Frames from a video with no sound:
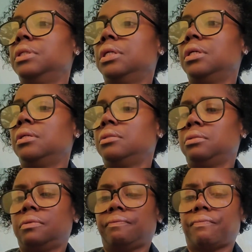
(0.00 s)
And
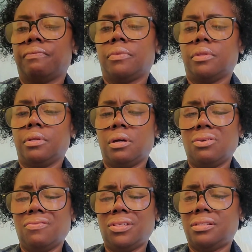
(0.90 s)
I
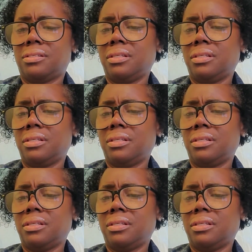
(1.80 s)
don't know if this is